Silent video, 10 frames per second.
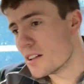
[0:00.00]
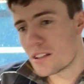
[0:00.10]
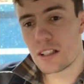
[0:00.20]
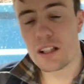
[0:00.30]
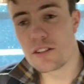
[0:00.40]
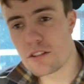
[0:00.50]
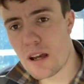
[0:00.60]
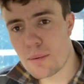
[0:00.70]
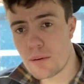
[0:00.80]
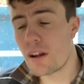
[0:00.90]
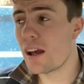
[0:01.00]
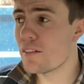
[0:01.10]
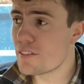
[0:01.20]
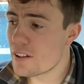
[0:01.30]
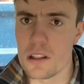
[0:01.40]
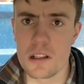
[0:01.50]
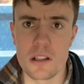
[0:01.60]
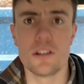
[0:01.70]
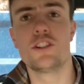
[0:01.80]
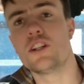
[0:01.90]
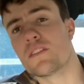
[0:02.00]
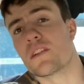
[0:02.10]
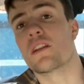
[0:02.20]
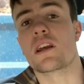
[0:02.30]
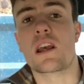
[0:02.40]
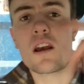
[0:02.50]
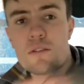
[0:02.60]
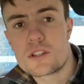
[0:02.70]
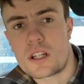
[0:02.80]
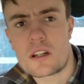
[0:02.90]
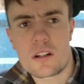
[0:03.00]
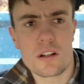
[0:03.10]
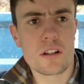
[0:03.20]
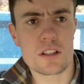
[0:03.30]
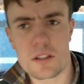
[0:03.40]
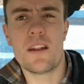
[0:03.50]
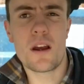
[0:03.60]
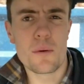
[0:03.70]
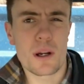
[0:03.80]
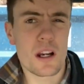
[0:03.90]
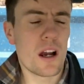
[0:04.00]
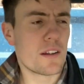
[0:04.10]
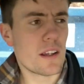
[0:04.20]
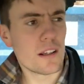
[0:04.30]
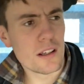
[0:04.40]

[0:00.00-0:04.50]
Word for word: sales rep arrived, shifted the cows across, now we're carting